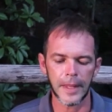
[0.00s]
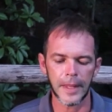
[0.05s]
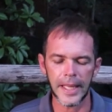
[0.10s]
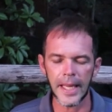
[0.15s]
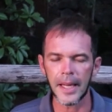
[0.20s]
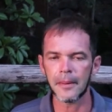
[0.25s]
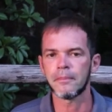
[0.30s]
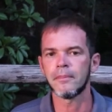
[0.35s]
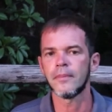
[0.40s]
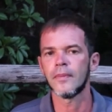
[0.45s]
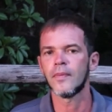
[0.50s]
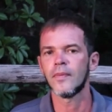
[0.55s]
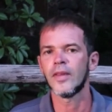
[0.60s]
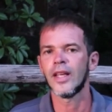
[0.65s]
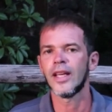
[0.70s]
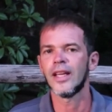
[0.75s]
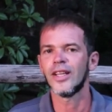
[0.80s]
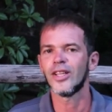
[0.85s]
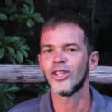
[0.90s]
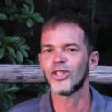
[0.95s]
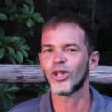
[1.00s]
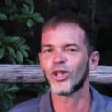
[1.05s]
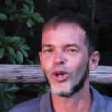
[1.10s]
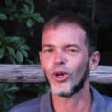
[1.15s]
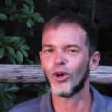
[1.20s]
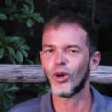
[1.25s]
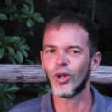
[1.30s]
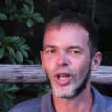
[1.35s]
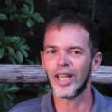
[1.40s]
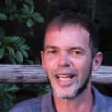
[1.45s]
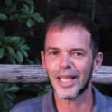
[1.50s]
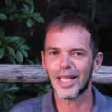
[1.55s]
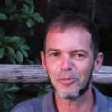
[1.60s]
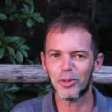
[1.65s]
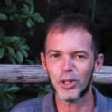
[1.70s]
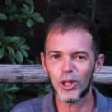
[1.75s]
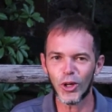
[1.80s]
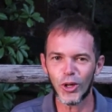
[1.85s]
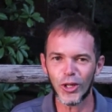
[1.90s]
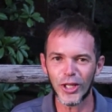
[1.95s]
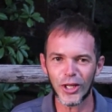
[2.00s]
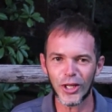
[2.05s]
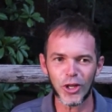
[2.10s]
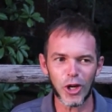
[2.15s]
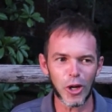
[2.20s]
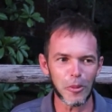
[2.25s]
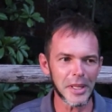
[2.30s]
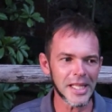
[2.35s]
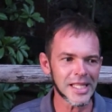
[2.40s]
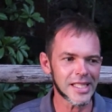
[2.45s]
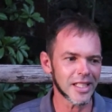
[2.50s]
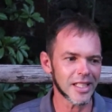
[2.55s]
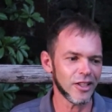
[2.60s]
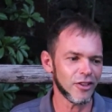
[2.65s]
Yeah, so let me know in the comments